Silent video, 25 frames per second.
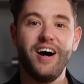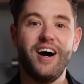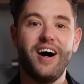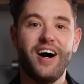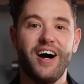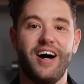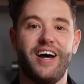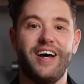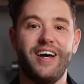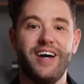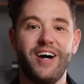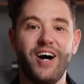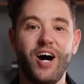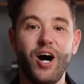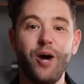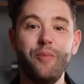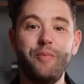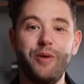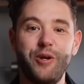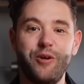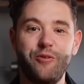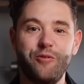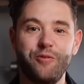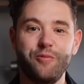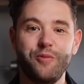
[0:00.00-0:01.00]
Hi, I'm
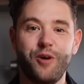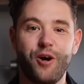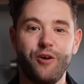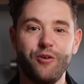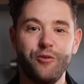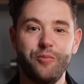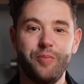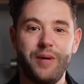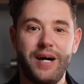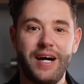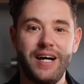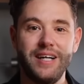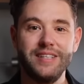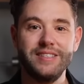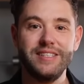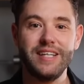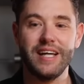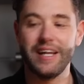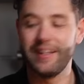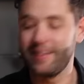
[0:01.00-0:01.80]
Peter from Coffee Parts,